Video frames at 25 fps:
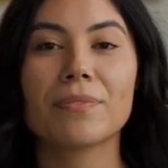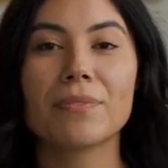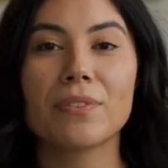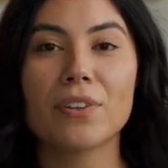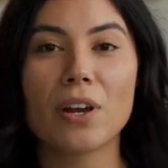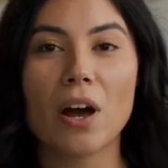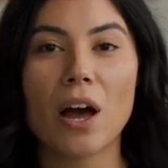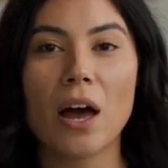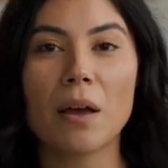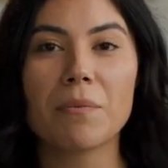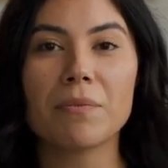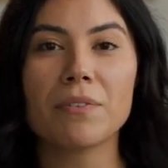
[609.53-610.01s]

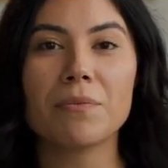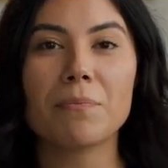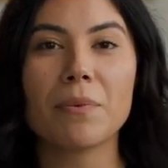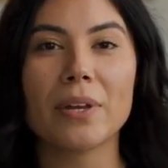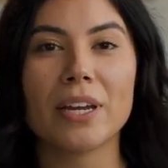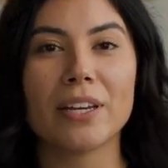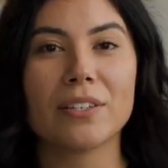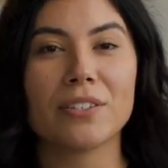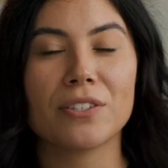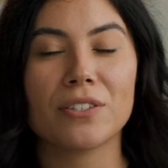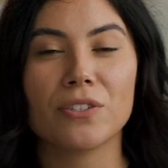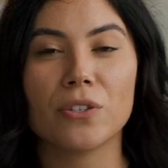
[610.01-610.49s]
Toms
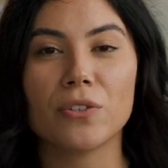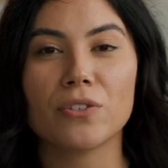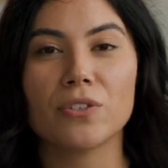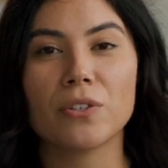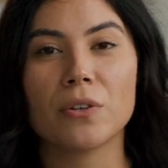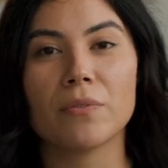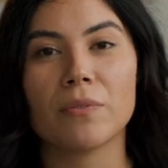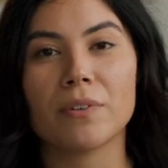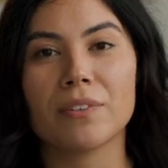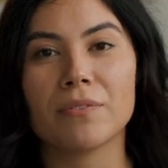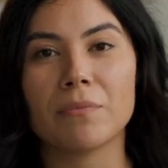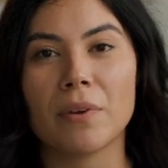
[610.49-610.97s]
blends
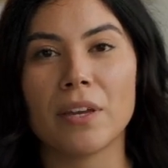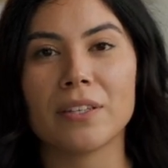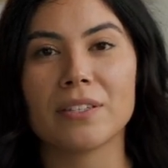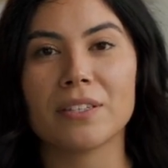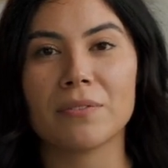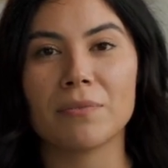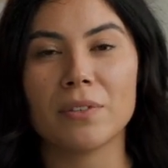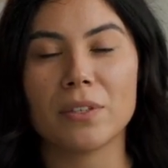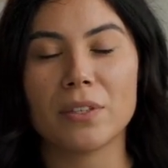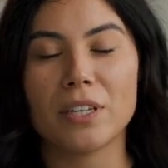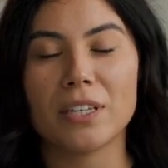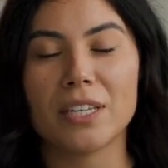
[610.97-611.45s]
social
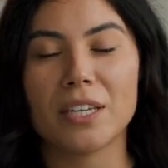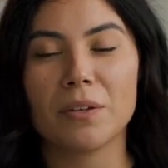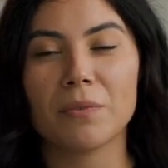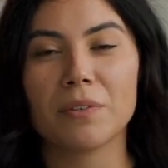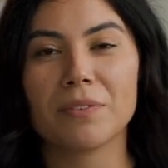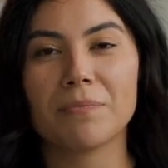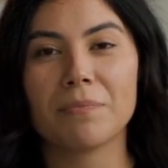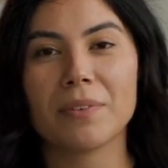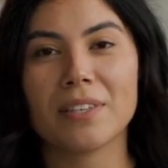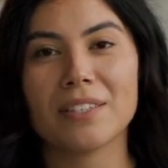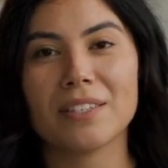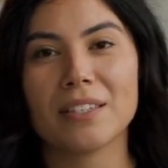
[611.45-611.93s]
responsibility
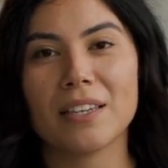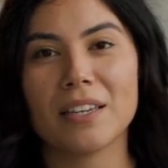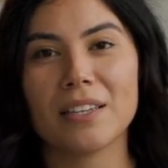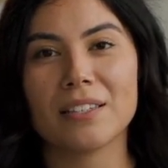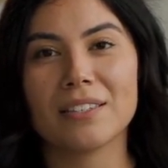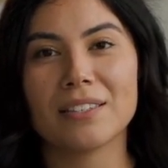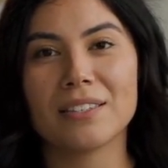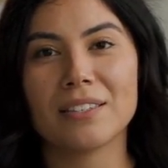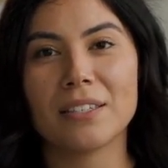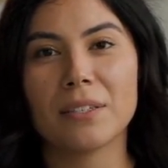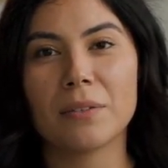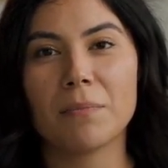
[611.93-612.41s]
with
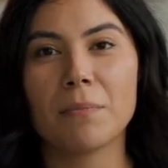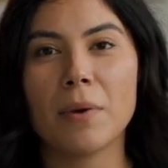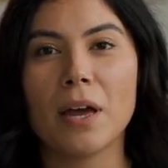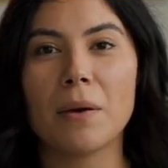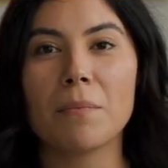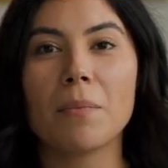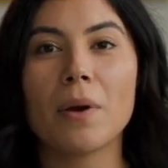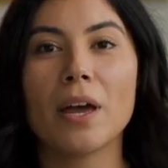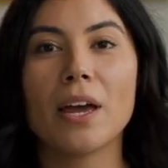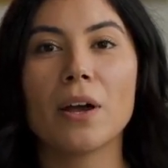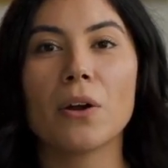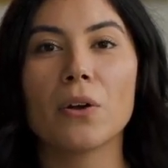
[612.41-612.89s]
business
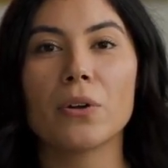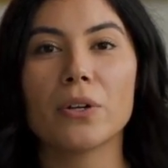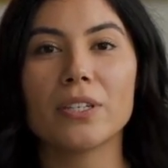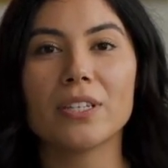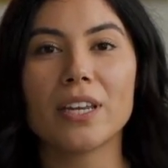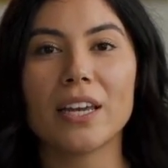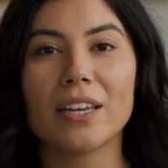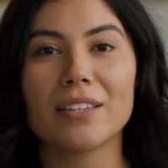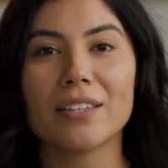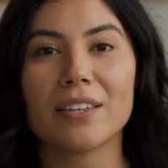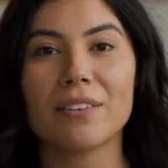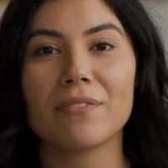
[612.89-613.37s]
by
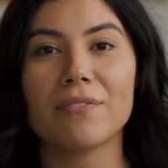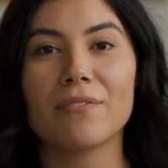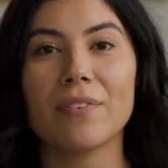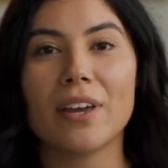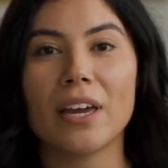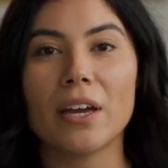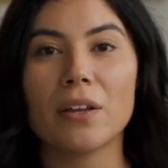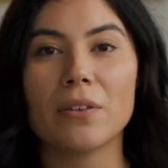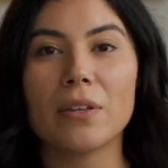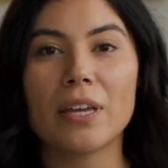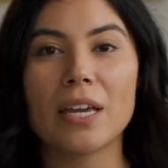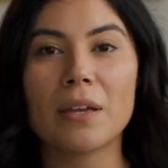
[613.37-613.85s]
prioritizing
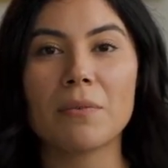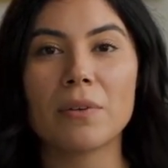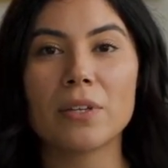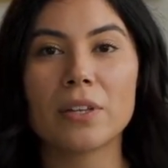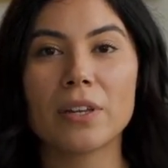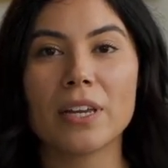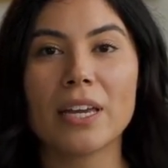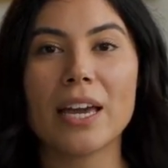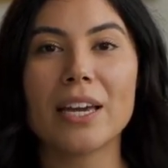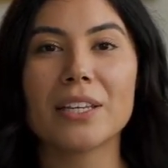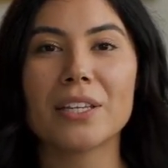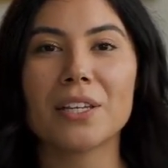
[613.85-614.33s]
fair
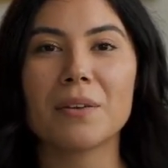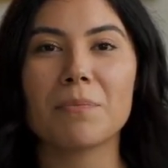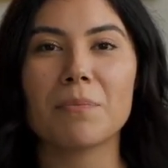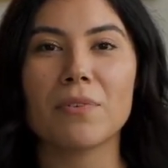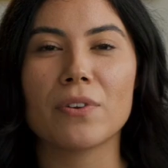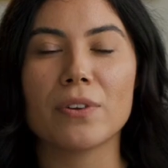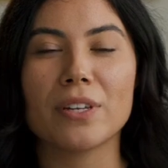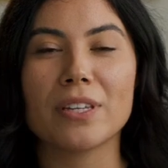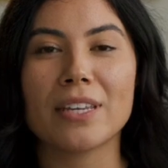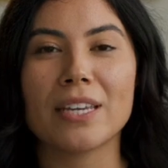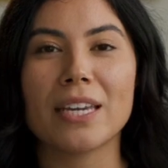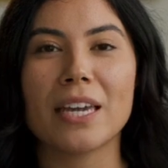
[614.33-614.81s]
labor and
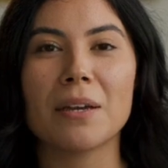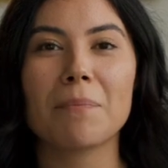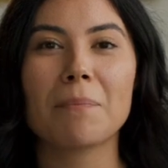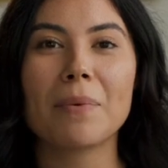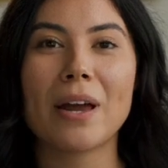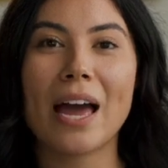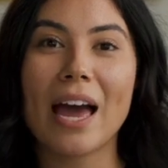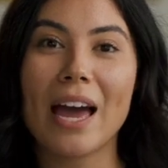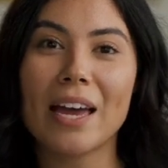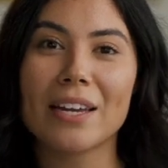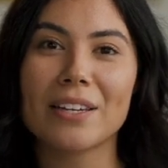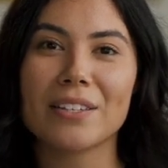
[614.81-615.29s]
community
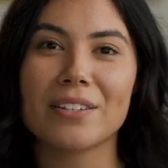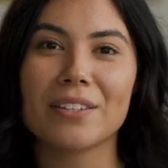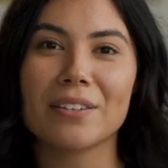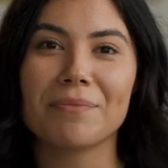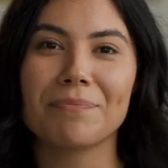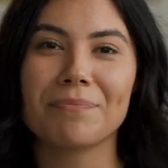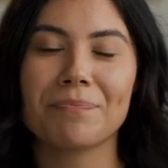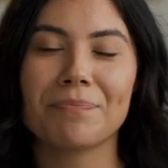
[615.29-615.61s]
impact.